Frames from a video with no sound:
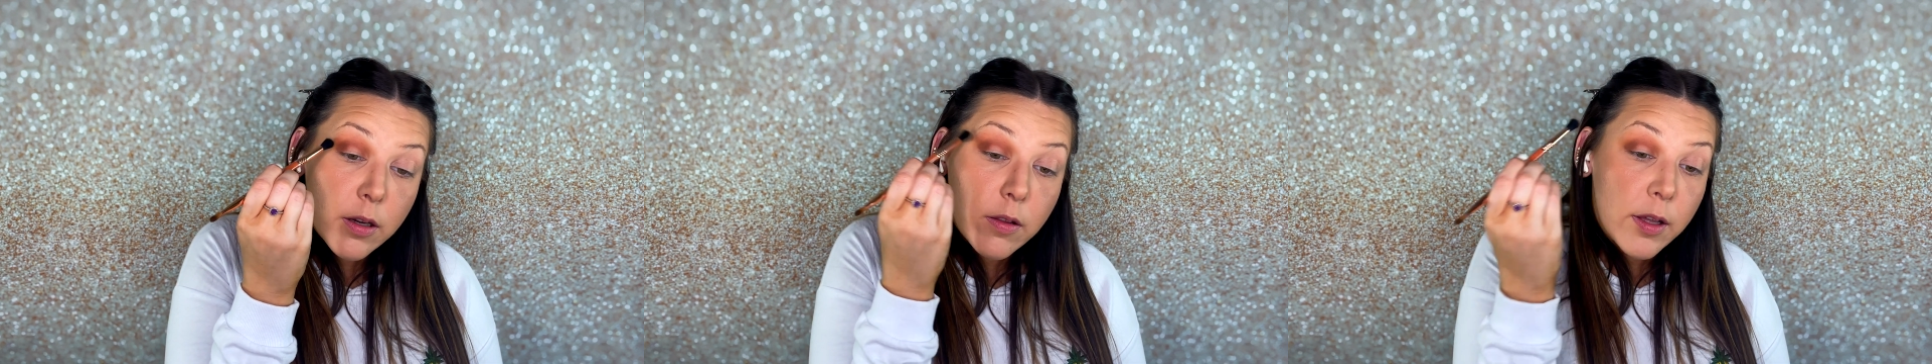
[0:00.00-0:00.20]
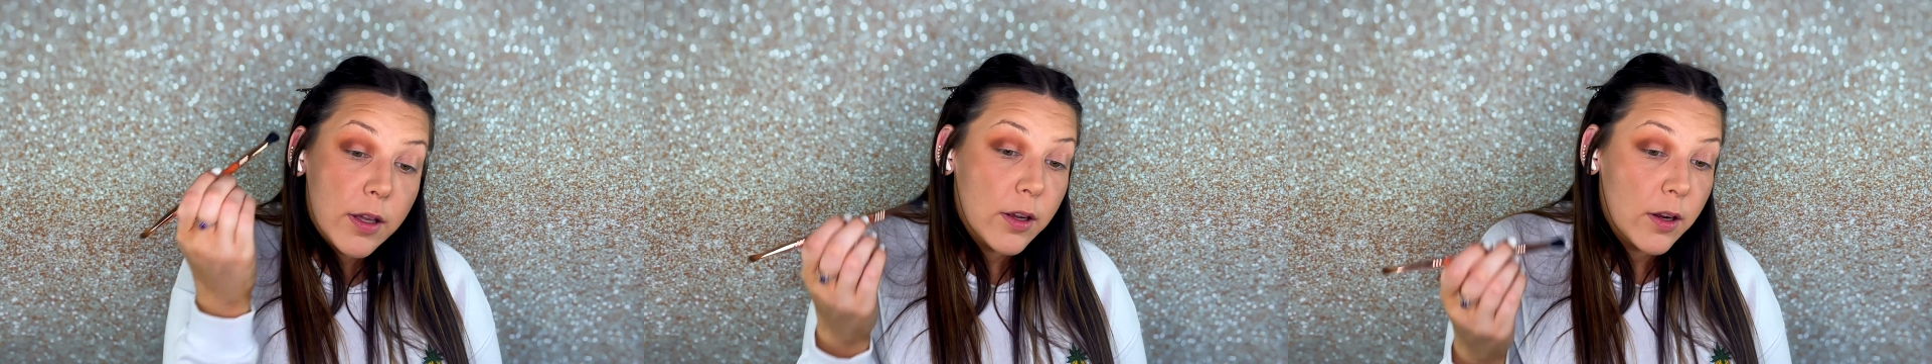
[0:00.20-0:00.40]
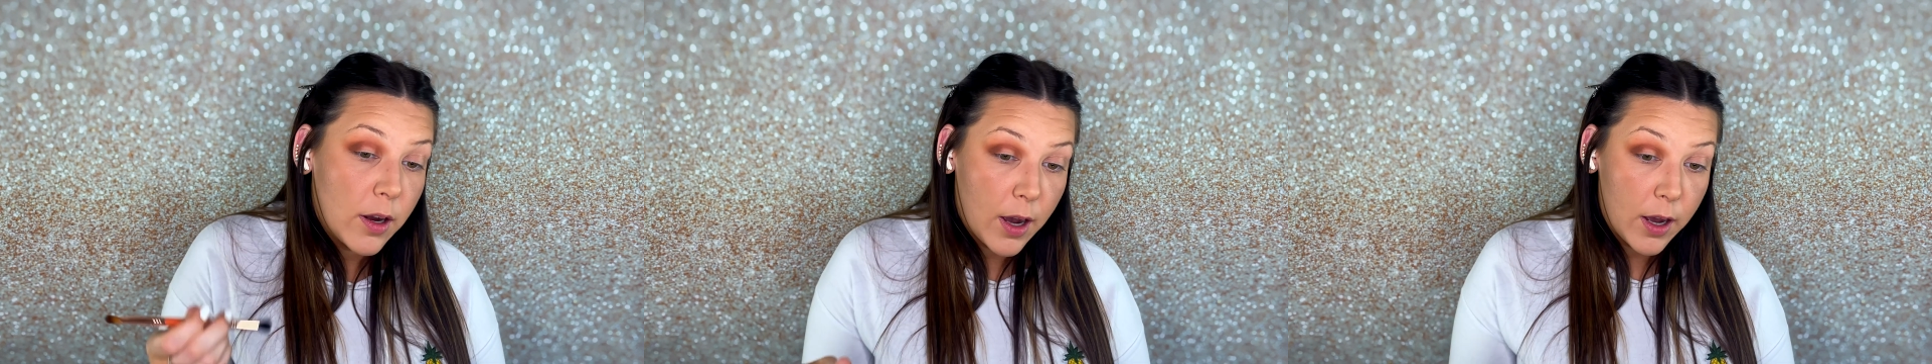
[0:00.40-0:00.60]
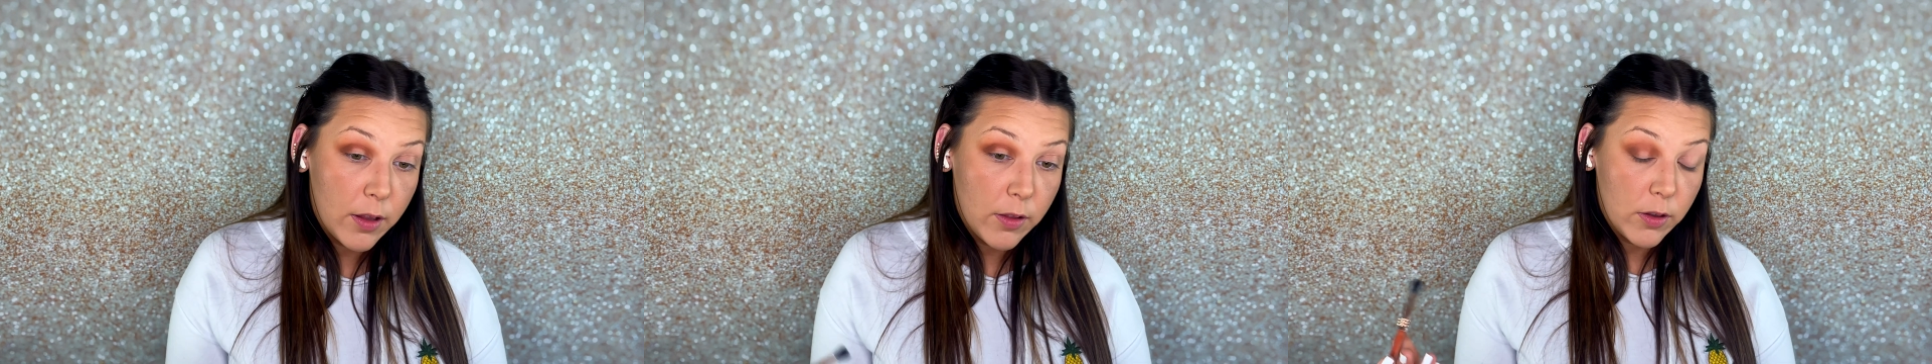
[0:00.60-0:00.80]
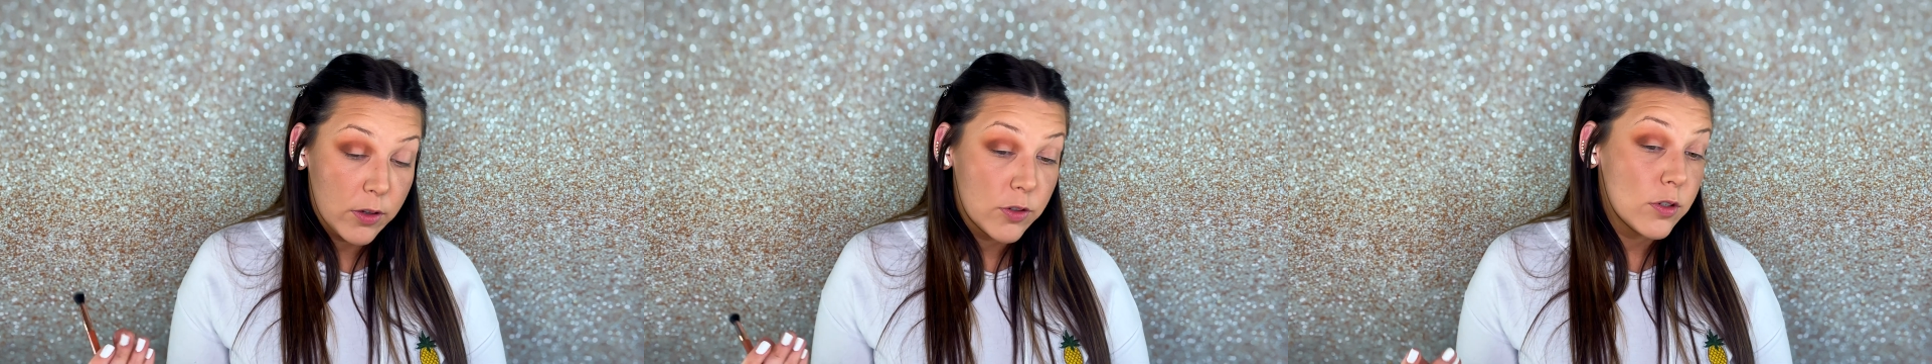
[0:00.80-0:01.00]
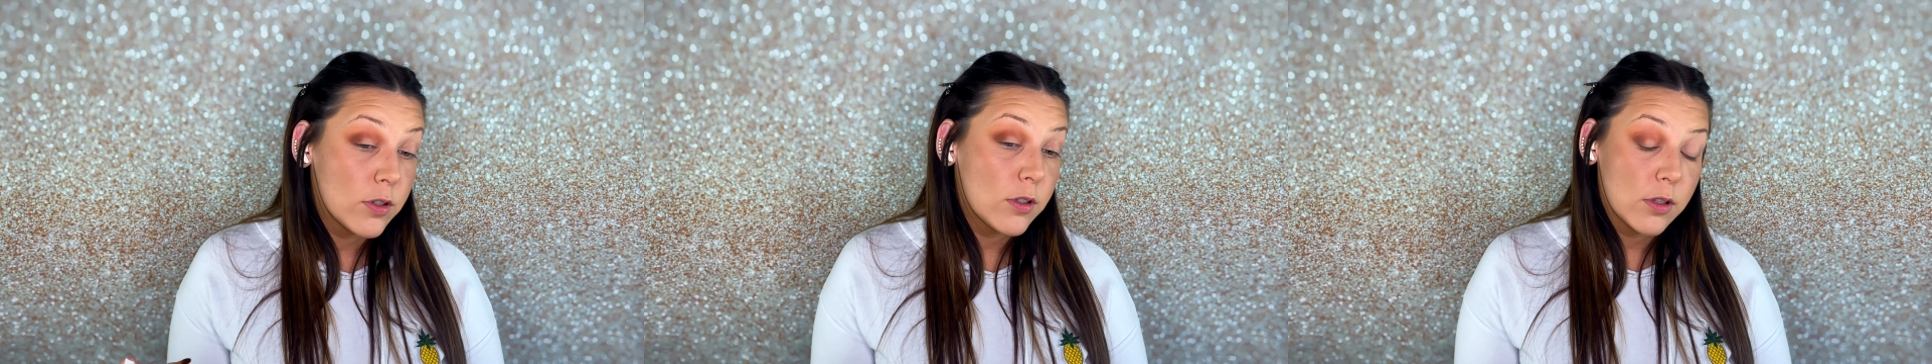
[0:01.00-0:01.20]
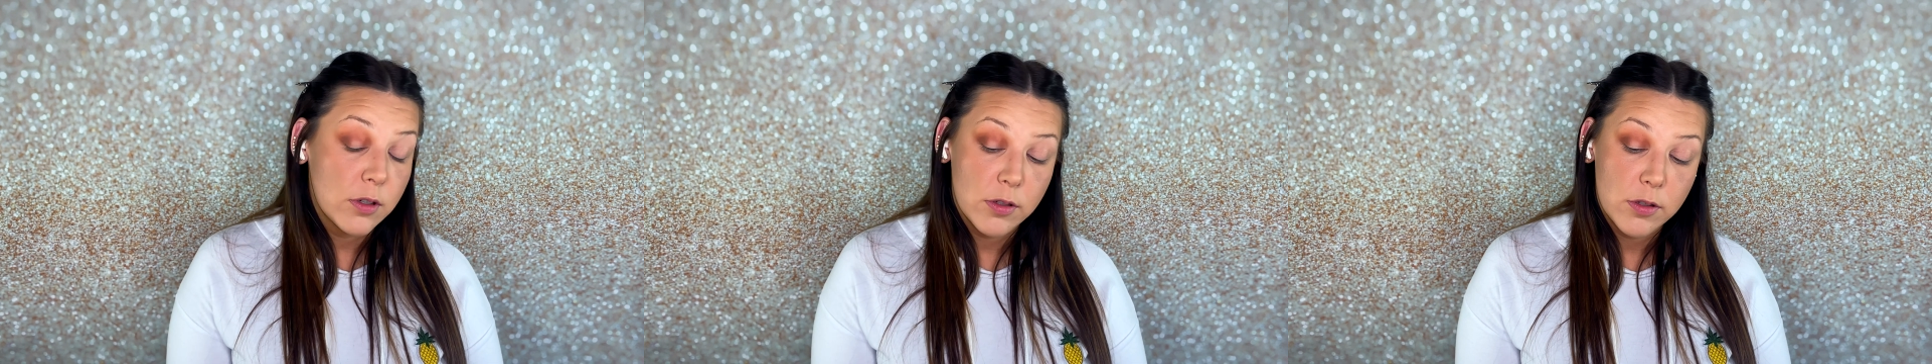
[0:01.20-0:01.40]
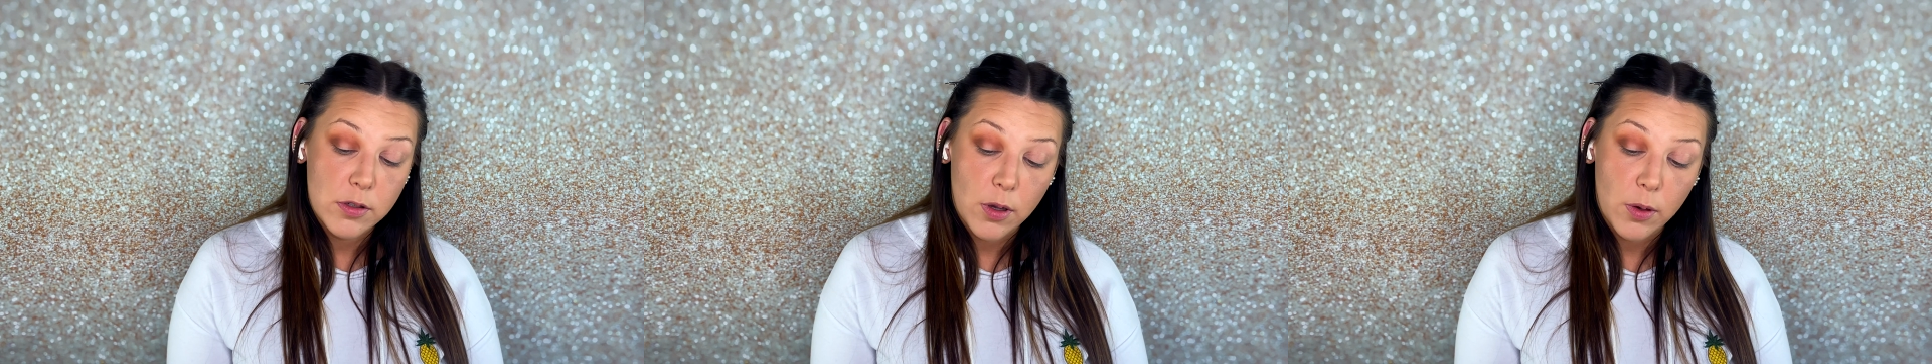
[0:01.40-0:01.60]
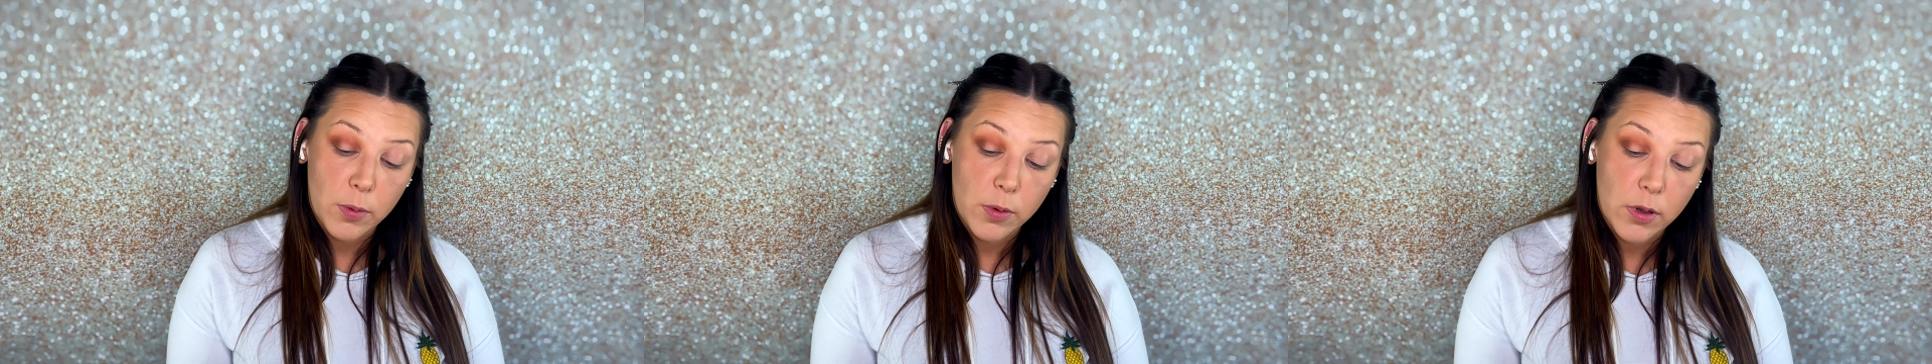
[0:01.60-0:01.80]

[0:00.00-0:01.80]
Like your eye look just looks so